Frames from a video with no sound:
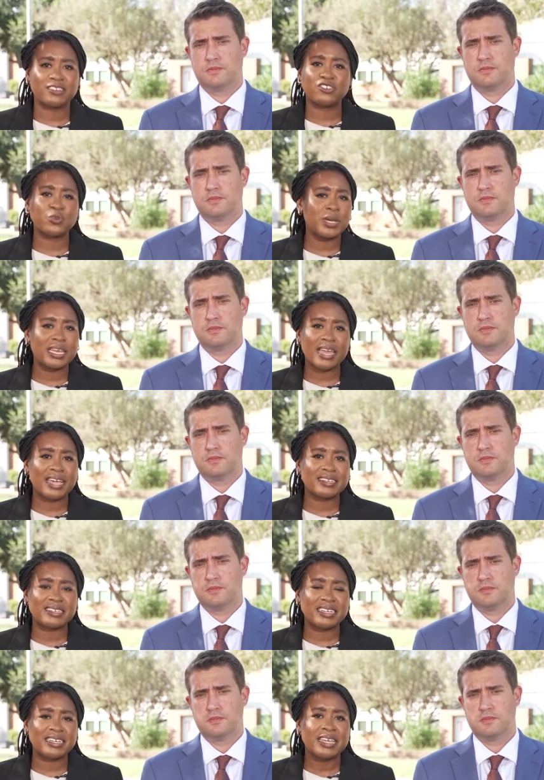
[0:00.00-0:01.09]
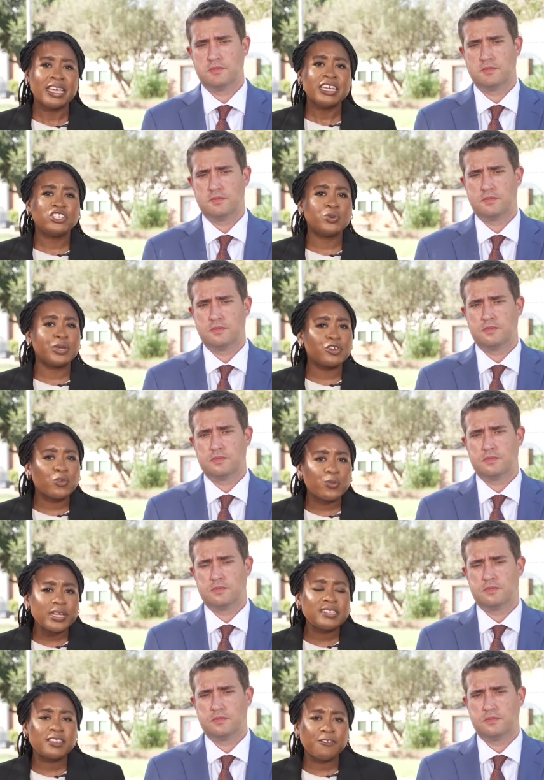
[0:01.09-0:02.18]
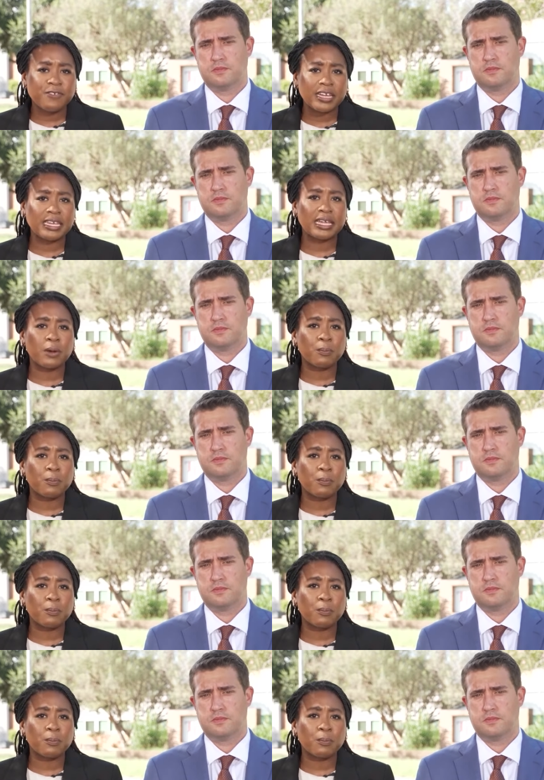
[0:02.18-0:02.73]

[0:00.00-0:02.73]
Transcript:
Speaker 1: since 2019 to increase the funding